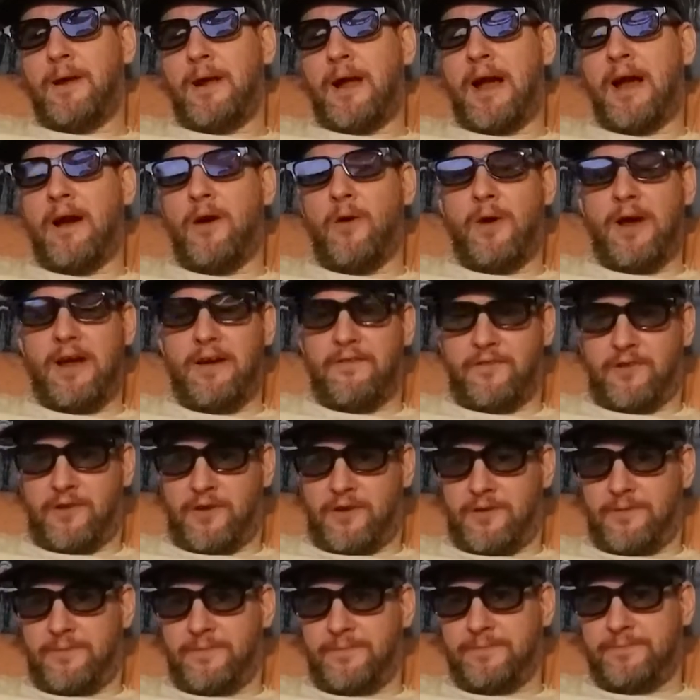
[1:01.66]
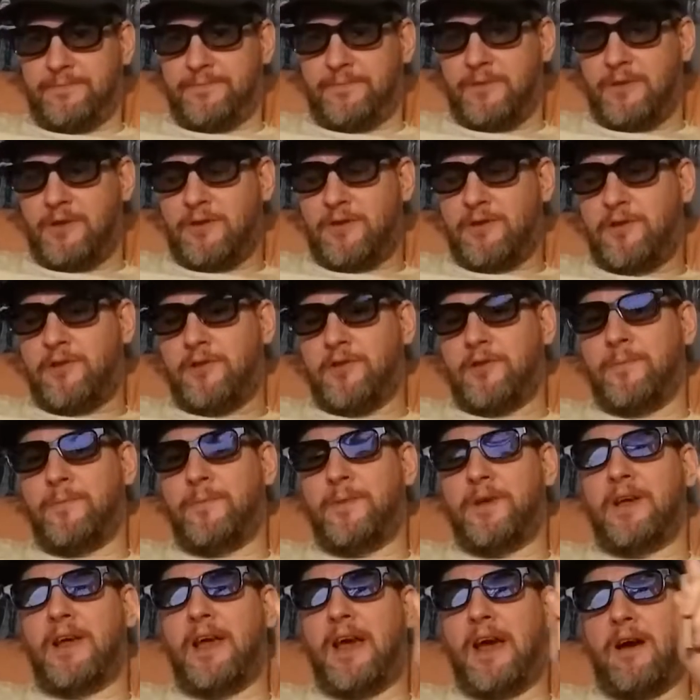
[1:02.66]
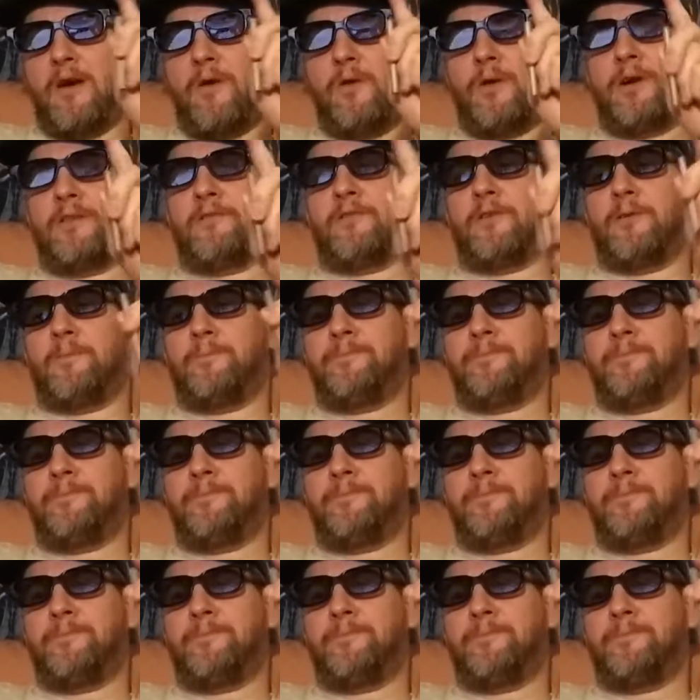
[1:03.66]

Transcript: However, this is a big however.